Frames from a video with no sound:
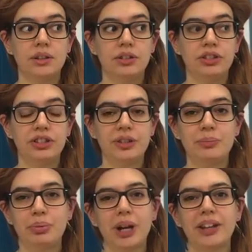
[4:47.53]
she's
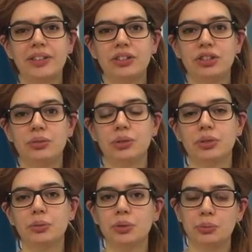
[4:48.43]
impressed and she
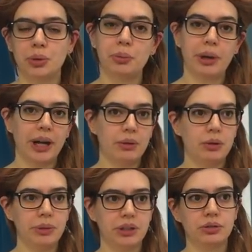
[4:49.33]
wants more power
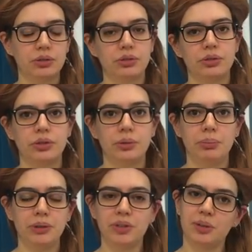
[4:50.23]
because the
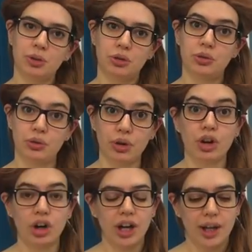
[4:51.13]
beef seems
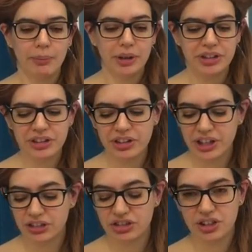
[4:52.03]
stronger, but in the
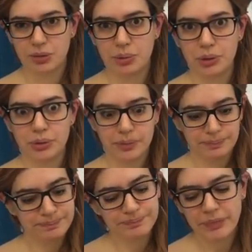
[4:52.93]
end she explodes.
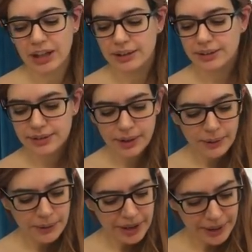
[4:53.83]

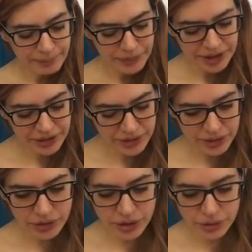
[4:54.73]
So yeah, that's
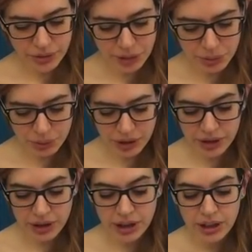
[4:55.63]
another famous
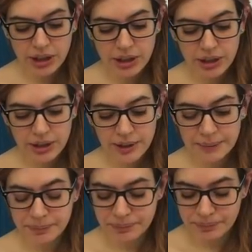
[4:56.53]
one.
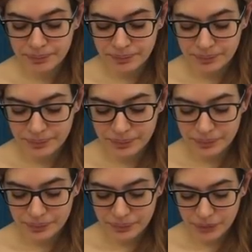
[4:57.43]
Um,
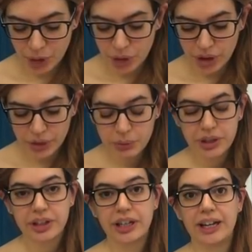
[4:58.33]
Another
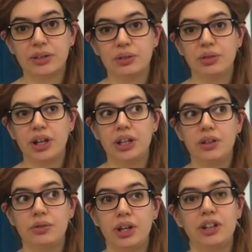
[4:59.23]
one that has a
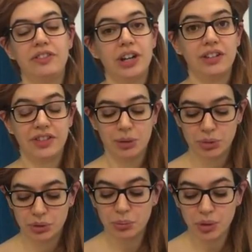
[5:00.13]
very, very, very
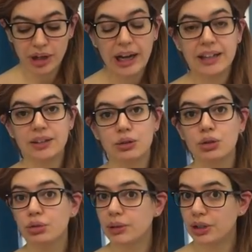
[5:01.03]
famous morale is Le
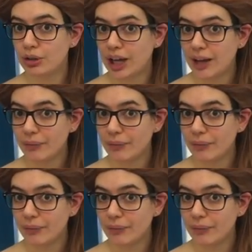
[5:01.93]
Lion et le Rat,